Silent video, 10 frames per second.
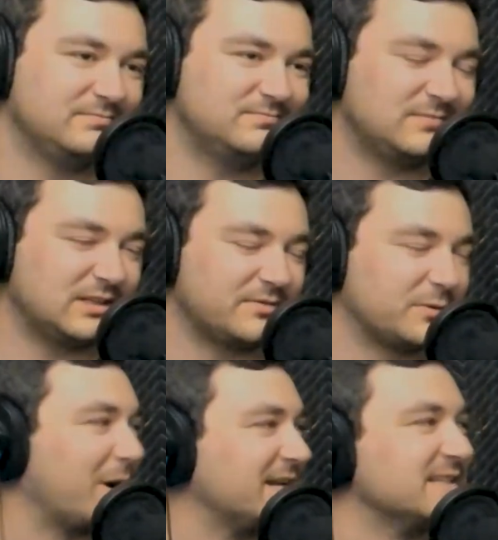I love the
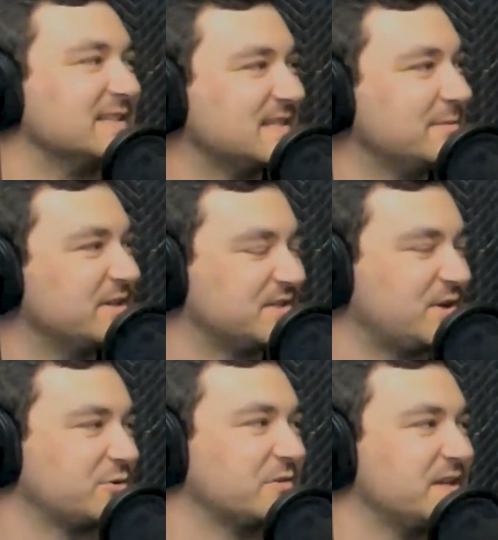writing in this scene because
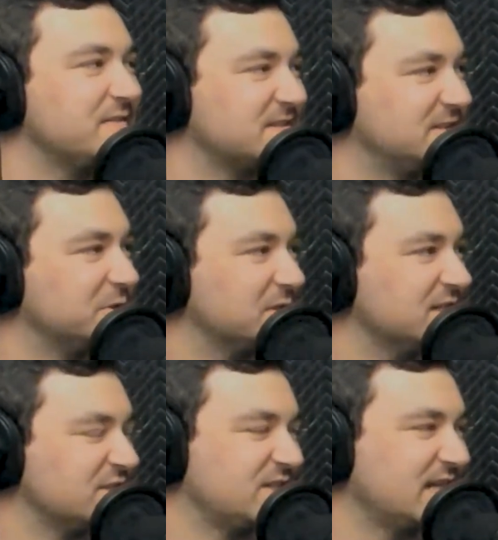Dr. Octavius clearly
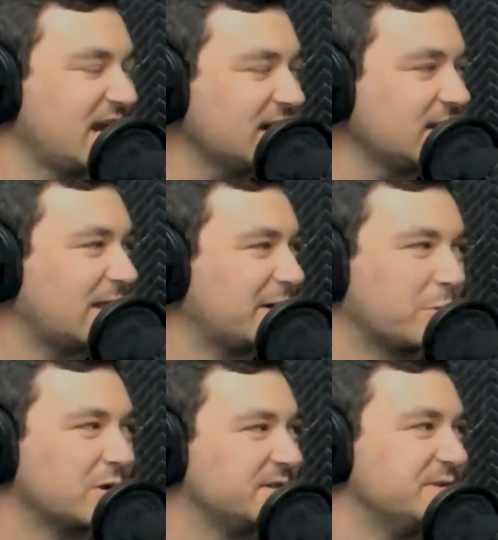is just like, I got a lot of
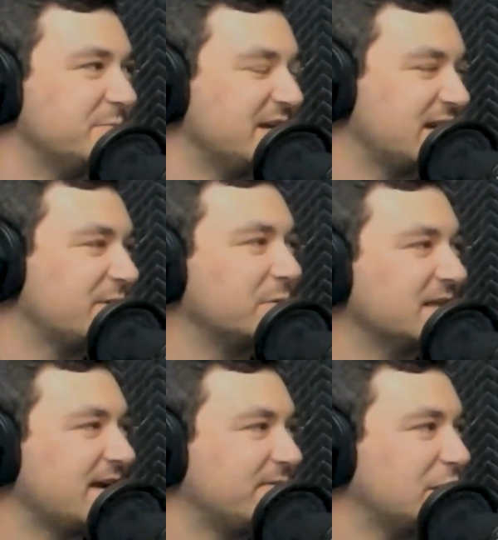work to do, man. I don't
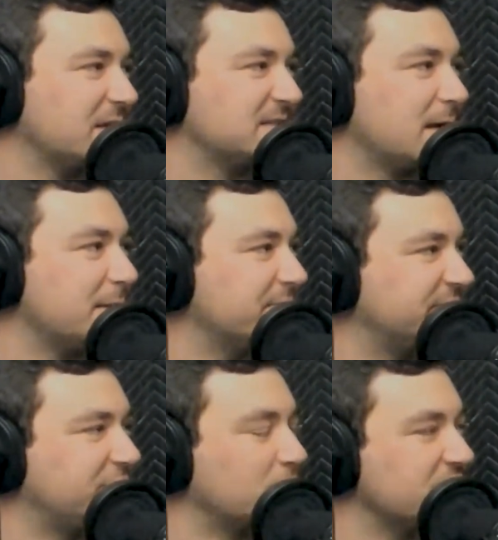really have a lot of time
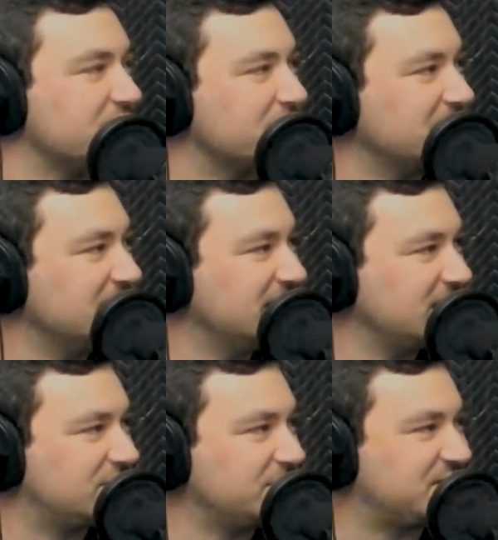to be you. talking with
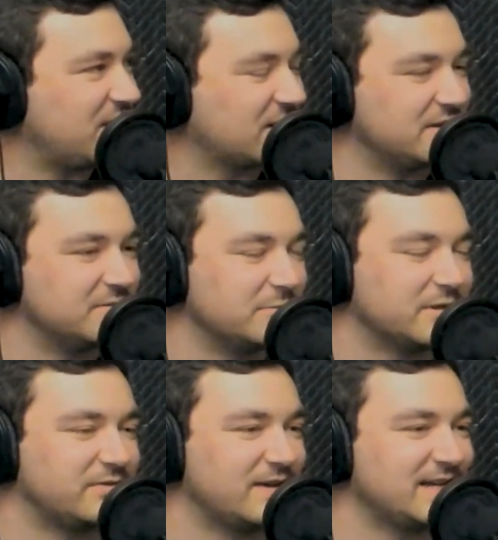fans. To be talking with
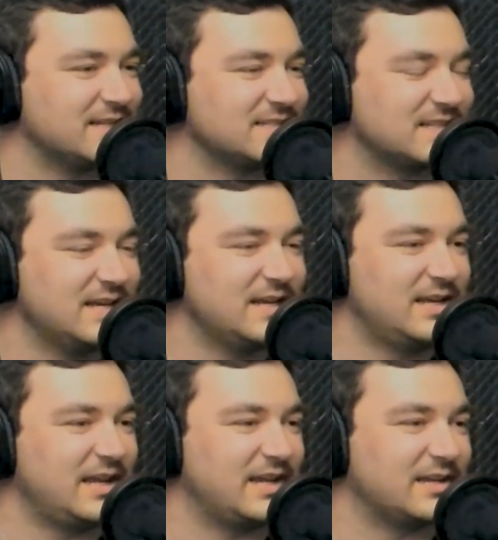fans.
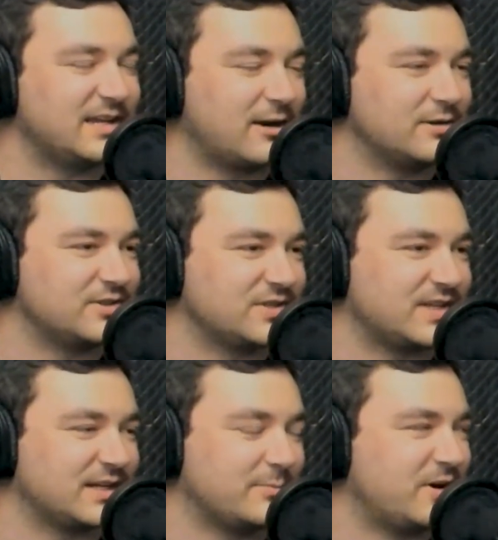And Harry's just
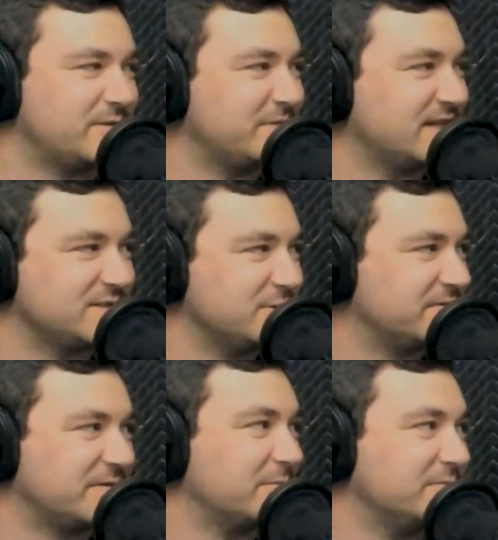like, come on, man, do it
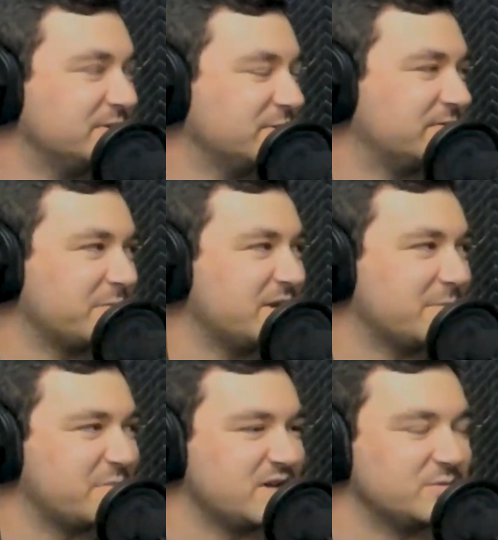for do it for me. I'm
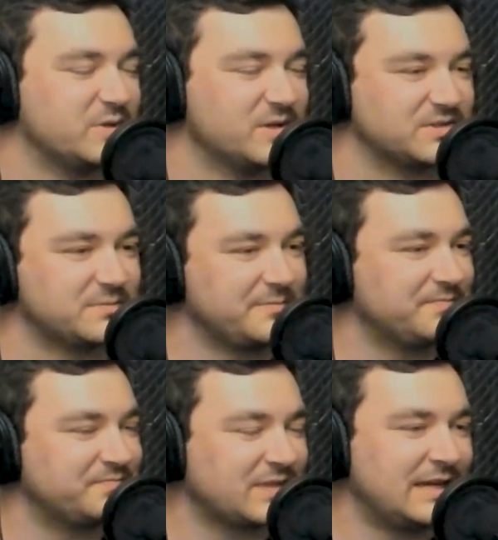paying the bills.
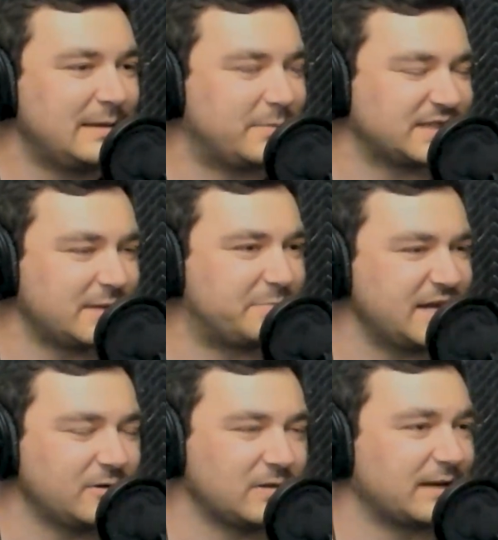Mm-hmm. But then
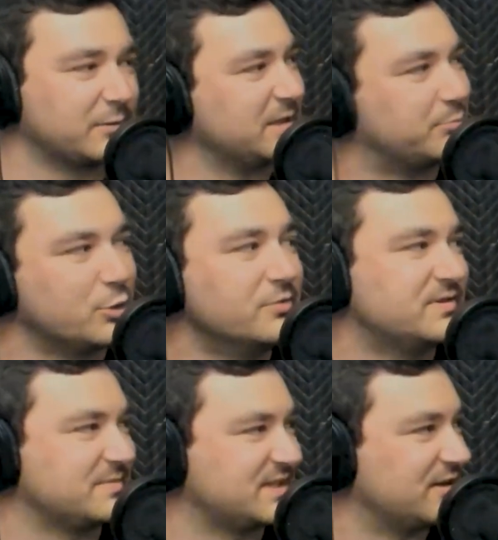Peter like really proves
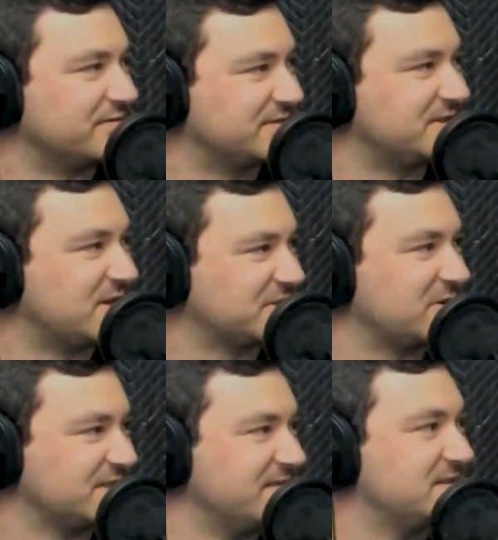himself to Dr.
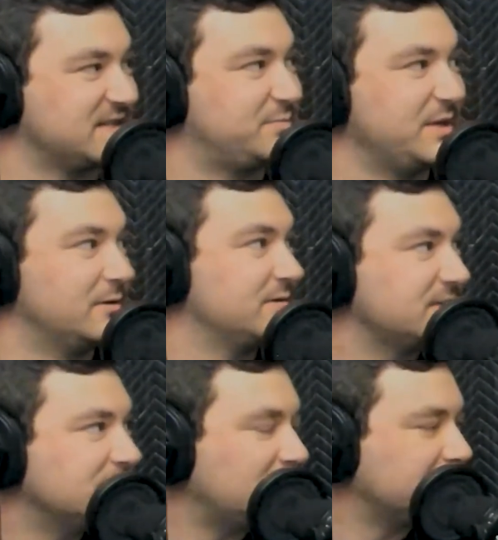Octavius because Peter's
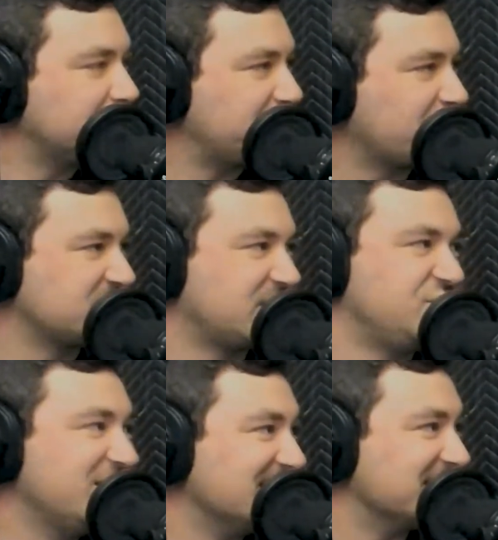well, Peter Parker's a
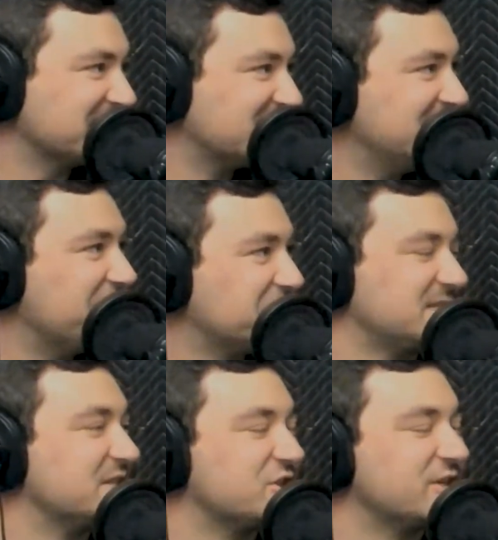genius. Yeah. He knows
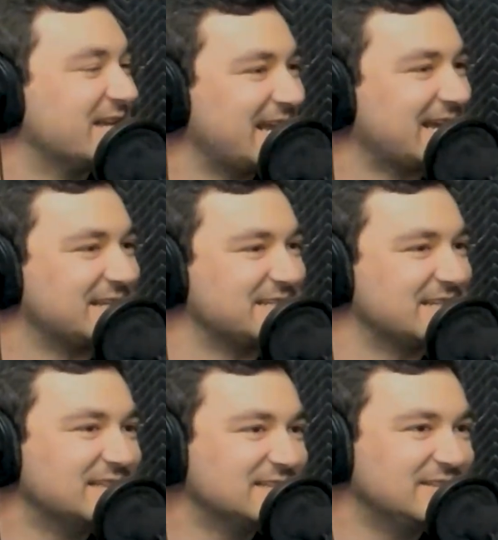this shit. And it,
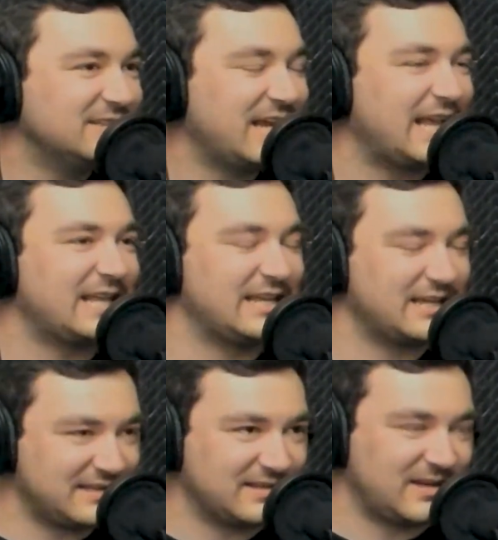
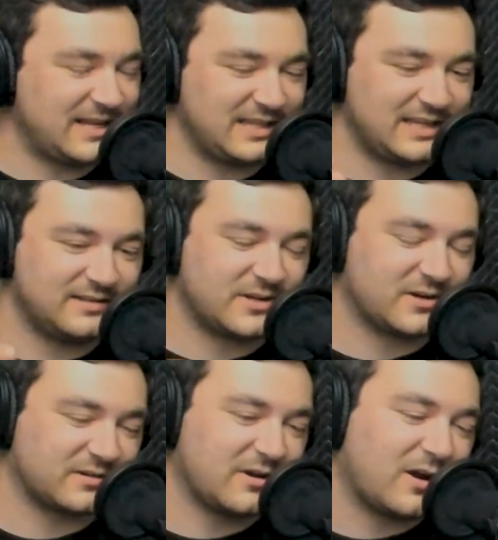it, it,
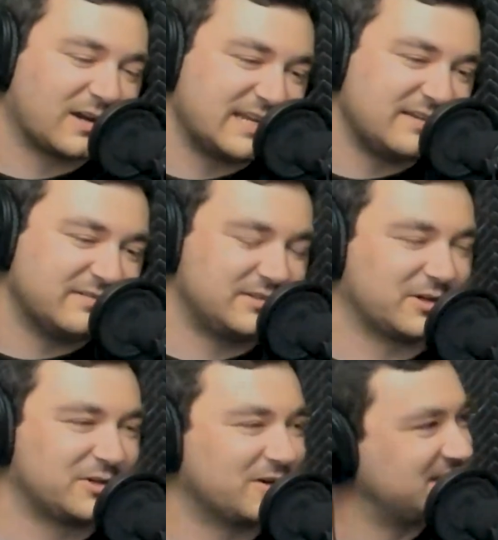Doc, Doc,
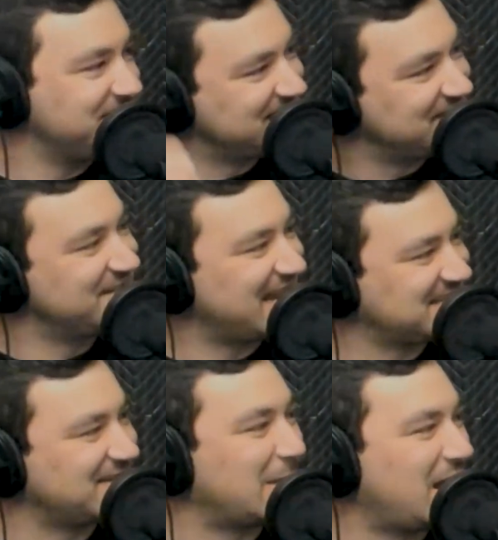Dr. Octavius even has
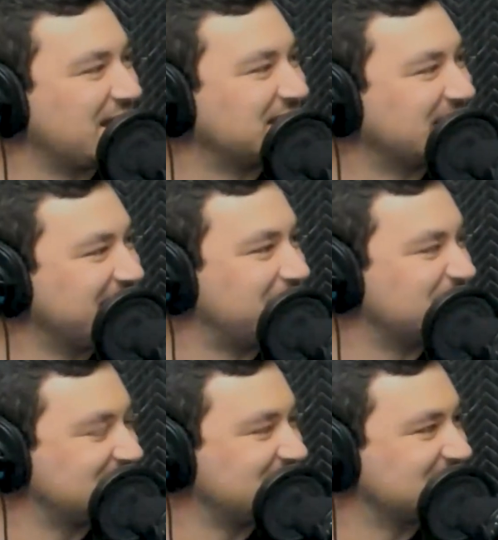a line later
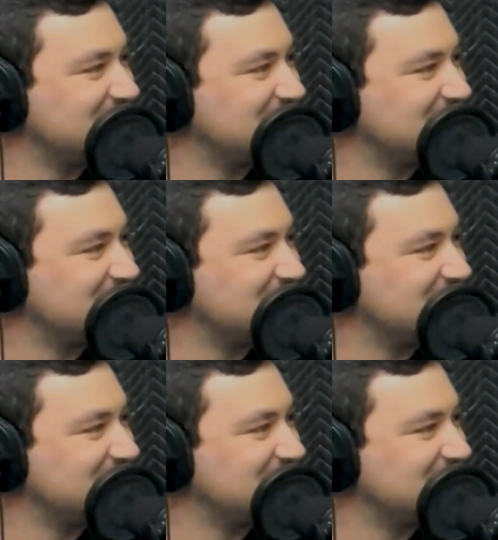and says,